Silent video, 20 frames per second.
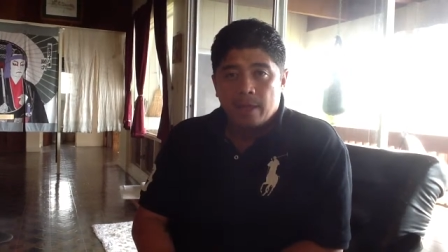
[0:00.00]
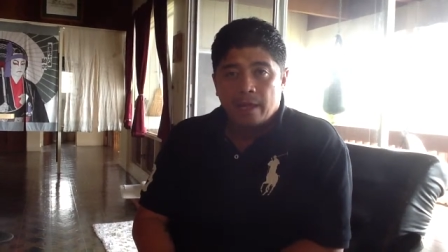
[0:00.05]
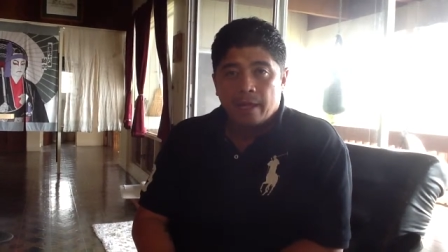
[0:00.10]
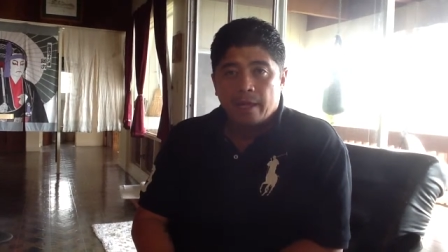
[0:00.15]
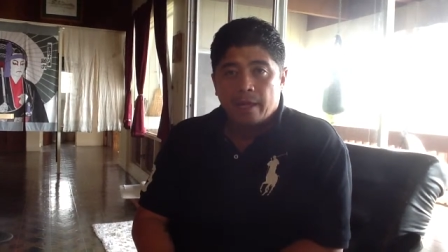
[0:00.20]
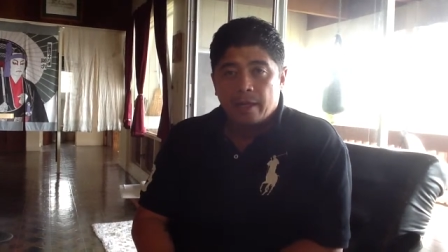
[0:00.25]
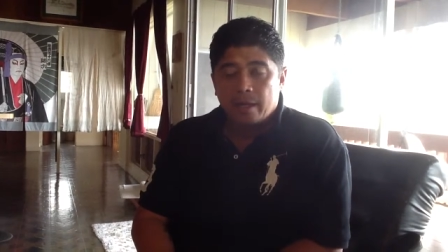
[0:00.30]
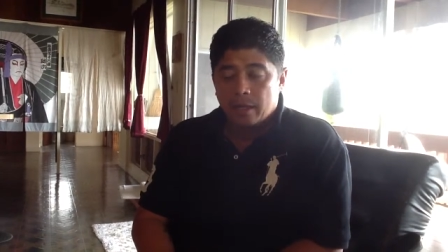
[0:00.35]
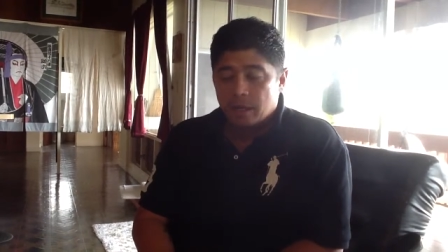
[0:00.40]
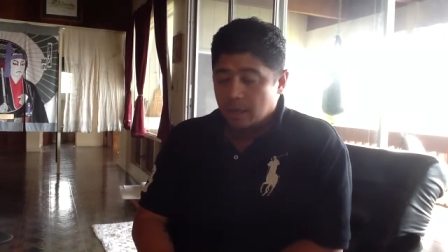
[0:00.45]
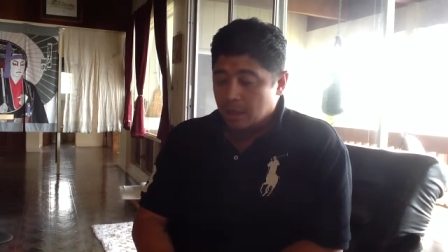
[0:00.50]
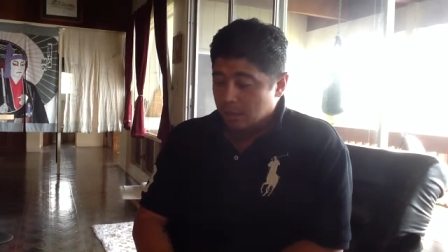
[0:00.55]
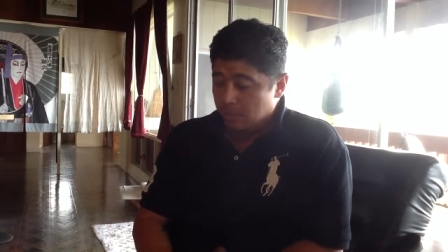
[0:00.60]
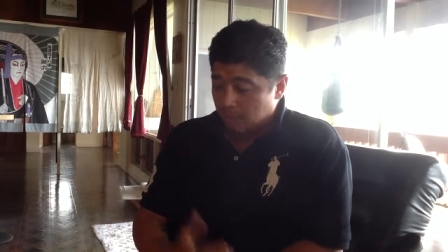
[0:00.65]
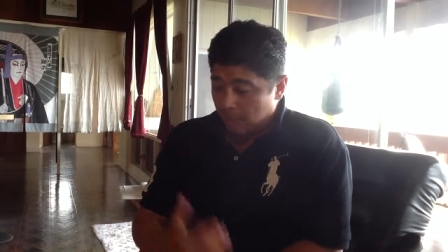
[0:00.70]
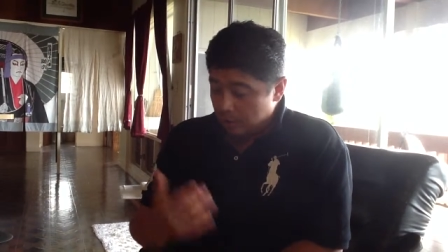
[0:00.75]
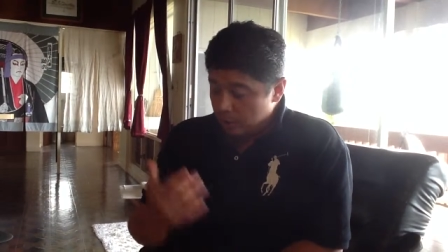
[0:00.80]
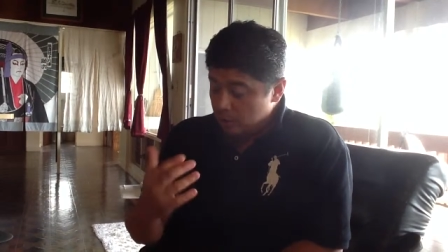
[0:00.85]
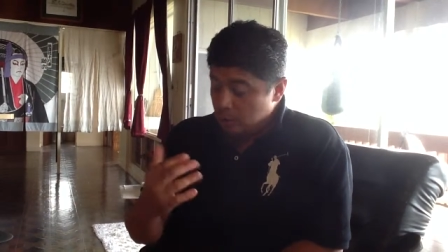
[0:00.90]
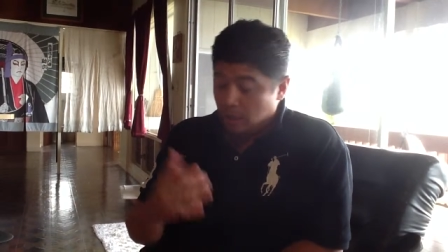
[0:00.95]
And um,
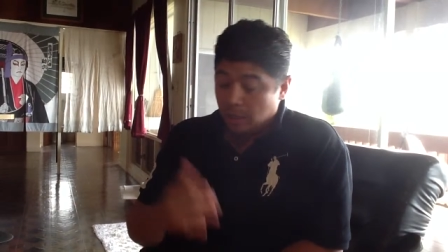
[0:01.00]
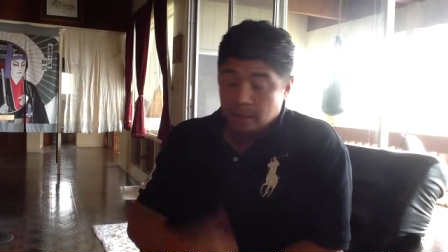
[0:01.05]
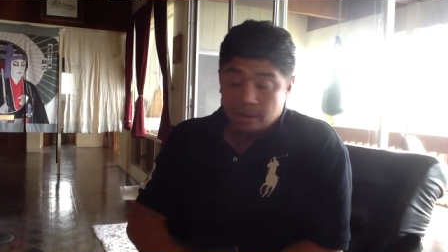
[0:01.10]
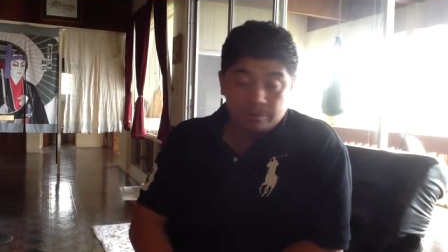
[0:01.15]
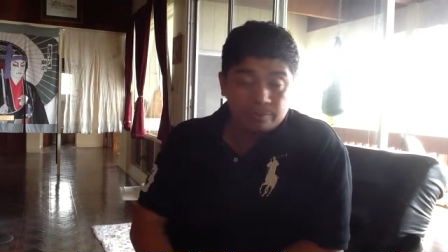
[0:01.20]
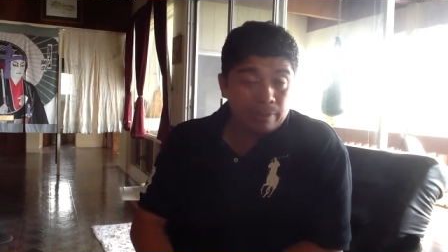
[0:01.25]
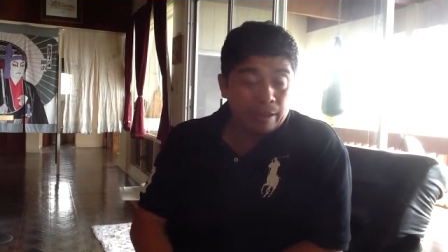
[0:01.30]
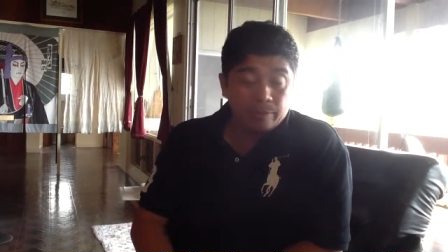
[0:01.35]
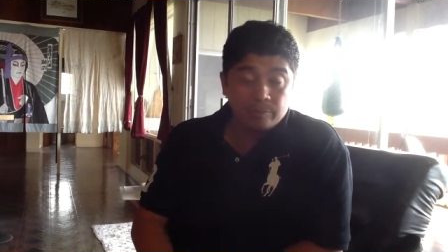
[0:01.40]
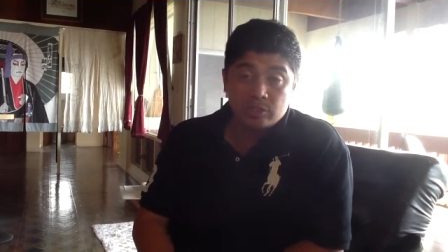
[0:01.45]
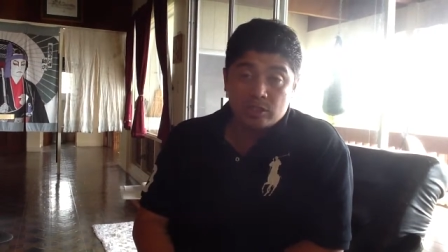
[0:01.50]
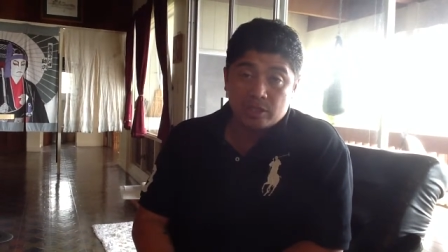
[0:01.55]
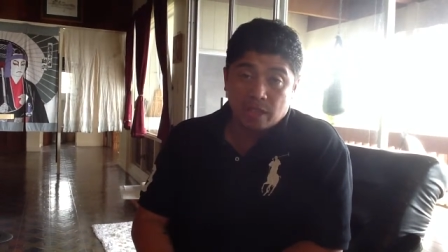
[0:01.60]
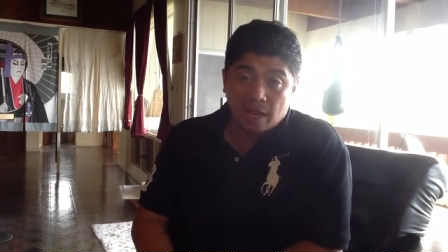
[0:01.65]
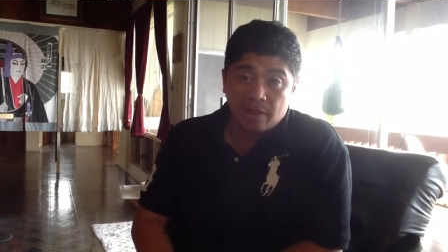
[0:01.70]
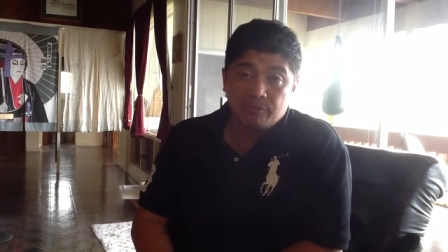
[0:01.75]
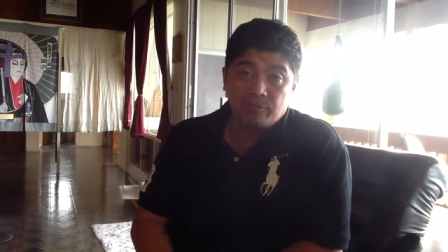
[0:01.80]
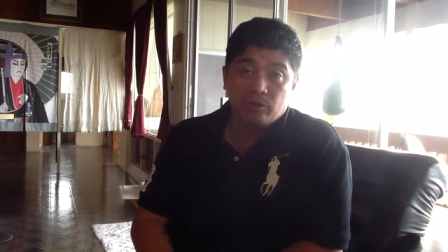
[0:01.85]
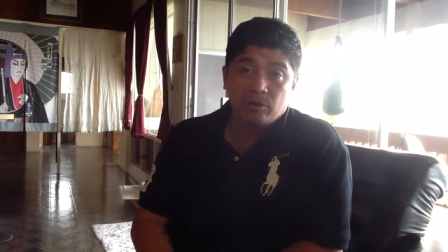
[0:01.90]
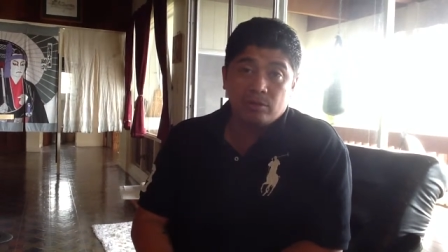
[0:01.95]
I, you know, I, I'm just
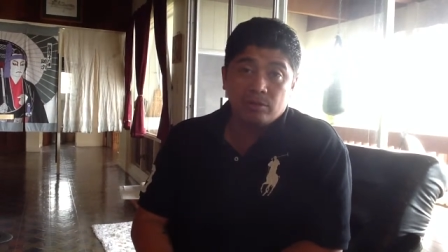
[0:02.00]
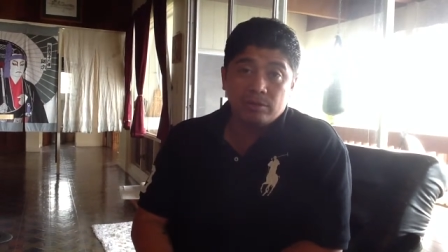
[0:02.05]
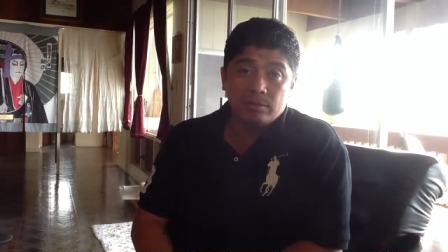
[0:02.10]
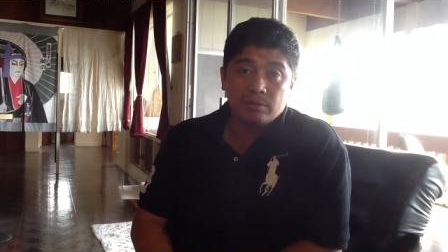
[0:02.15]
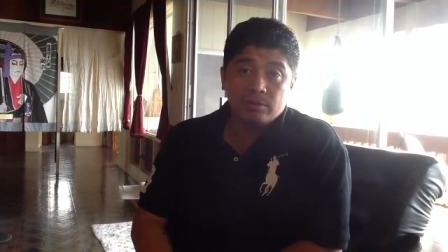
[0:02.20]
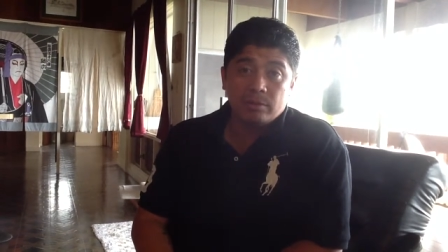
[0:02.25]
thankful.